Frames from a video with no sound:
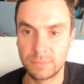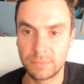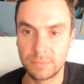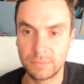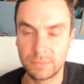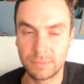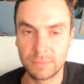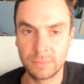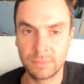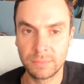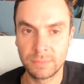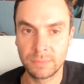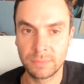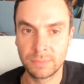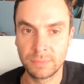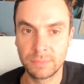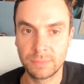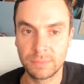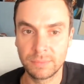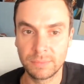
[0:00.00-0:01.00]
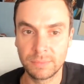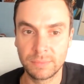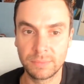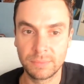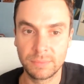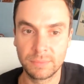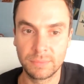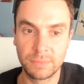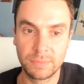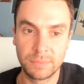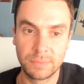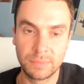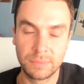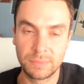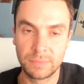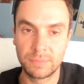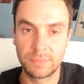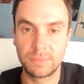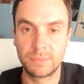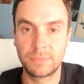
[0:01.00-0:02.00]

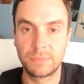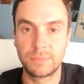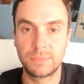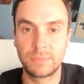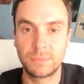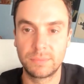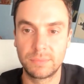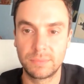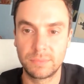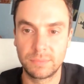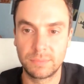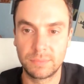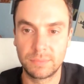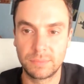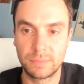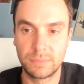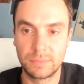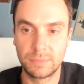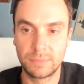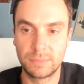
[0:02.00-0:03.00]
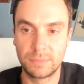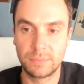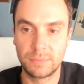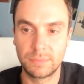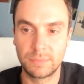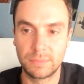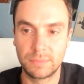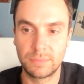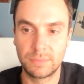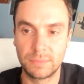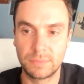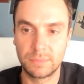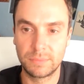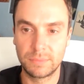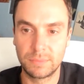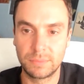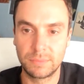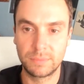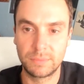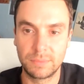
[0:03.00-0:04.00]

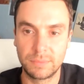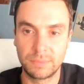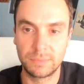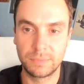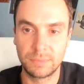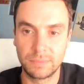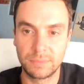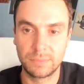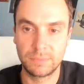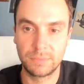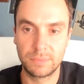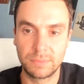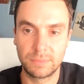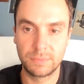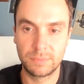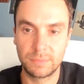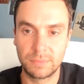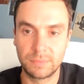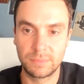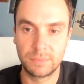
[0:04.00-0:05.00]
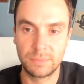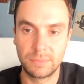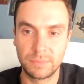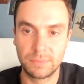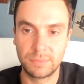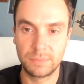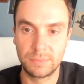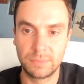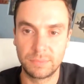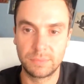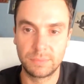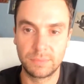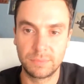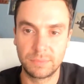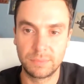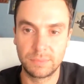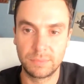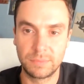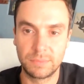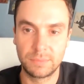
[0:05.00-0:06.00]

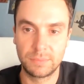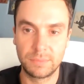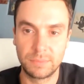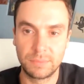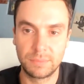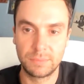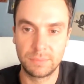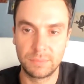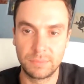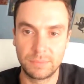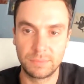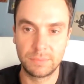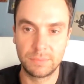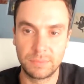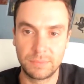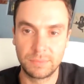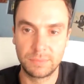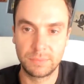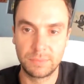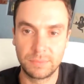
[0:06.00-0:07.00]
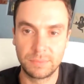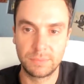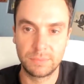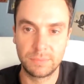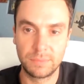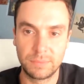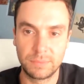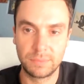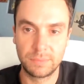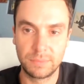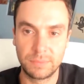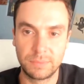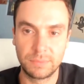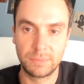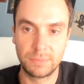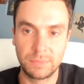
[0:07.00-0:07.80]
No words are spoken by the person on screen.